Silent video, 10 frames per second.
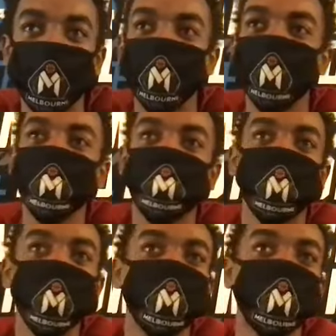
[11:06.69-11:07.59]
it
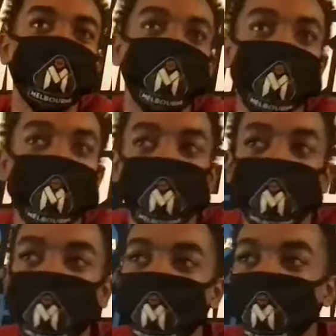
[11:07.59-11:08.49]
brings a different type of
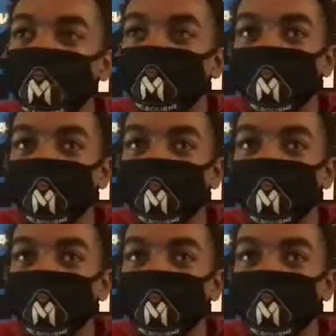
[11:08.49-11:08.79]
energy and